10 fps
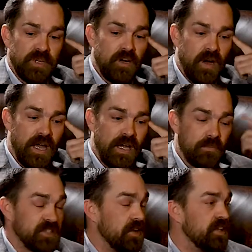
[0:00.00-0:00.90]
hey,
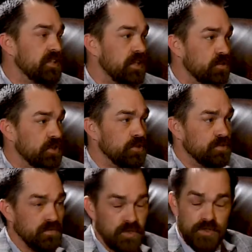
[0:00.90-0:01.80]
I'm 17, will
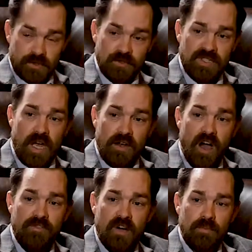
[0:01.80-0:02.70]
you sign
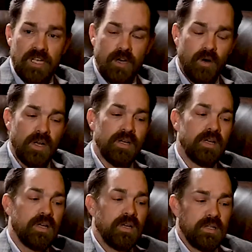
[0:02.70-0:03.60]
off on me
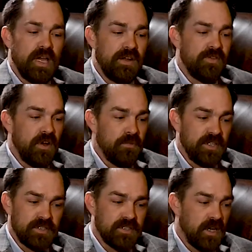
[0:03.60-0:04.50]
going? Dad very
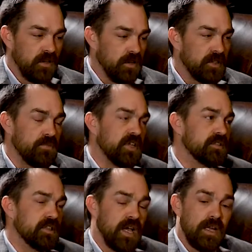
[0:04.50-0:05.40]
much just kind of looked at me
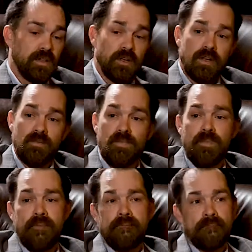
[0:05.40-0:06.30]
and said, hey, look,
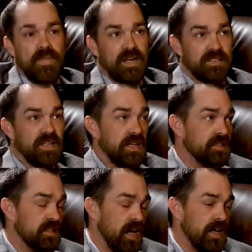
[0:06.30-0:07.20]
it's
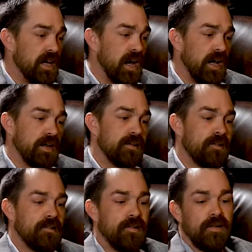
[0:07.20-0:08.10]
1999.
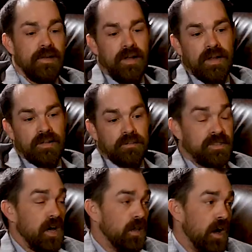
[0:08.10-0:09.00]
There's
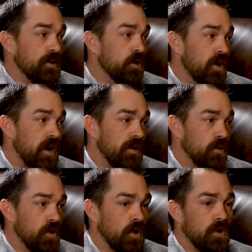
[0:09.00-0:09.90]
not a lot going on in
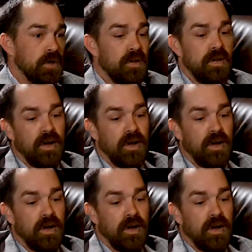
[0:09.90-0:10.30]
the world.